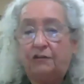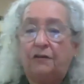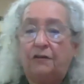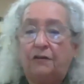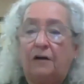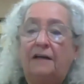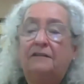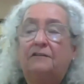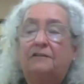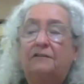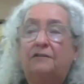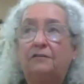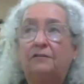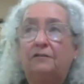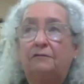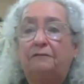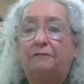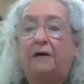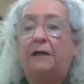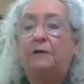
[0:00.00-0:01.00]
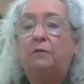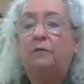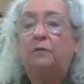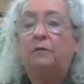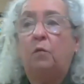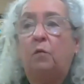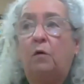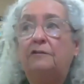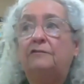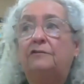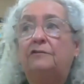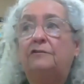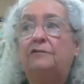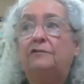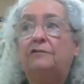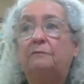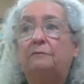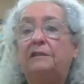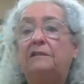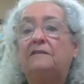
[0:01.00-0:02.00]
trying to find one or
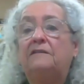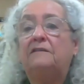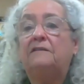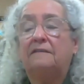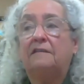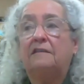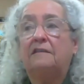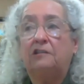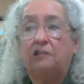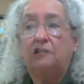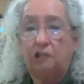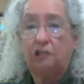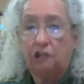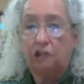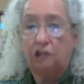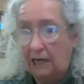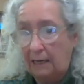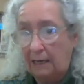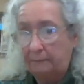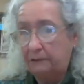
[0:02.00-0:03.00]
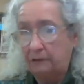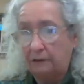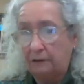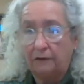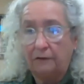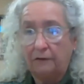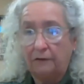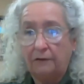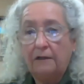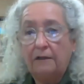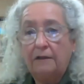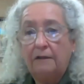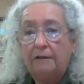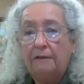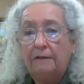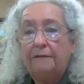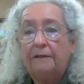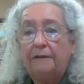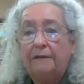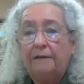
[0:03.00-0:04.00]
two pieces in each chapter
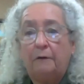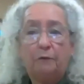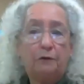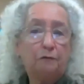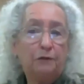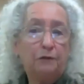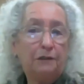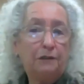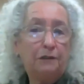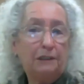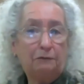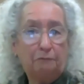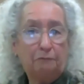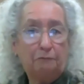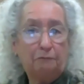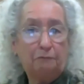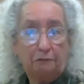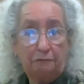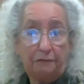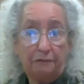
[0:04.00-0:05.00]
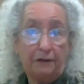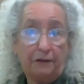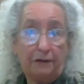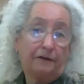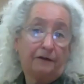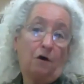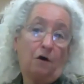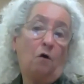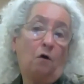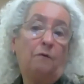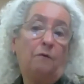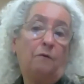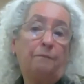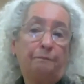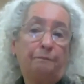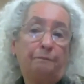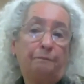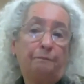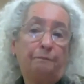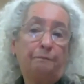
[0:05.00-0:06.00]
that would really reflect the whole,
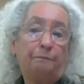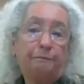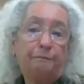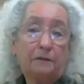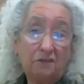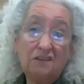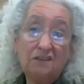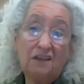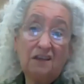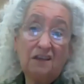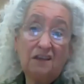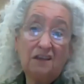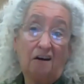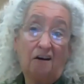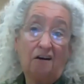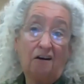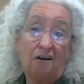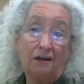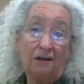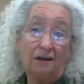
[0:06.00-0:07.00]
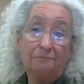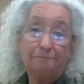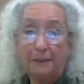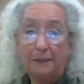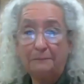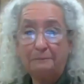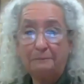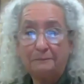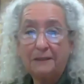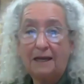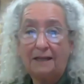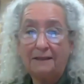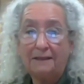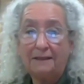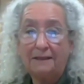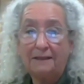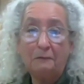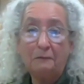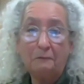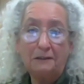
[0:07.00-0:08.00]
which is kind of hard, but
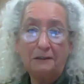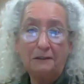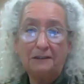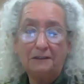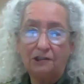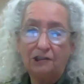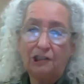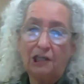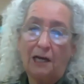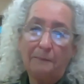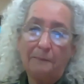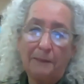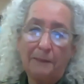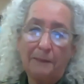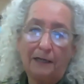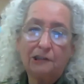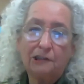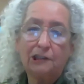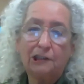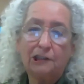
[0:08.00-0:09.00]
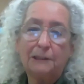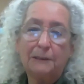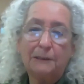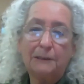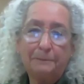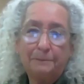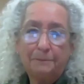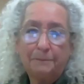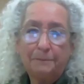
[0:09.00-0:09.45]
I think we did a good job actually.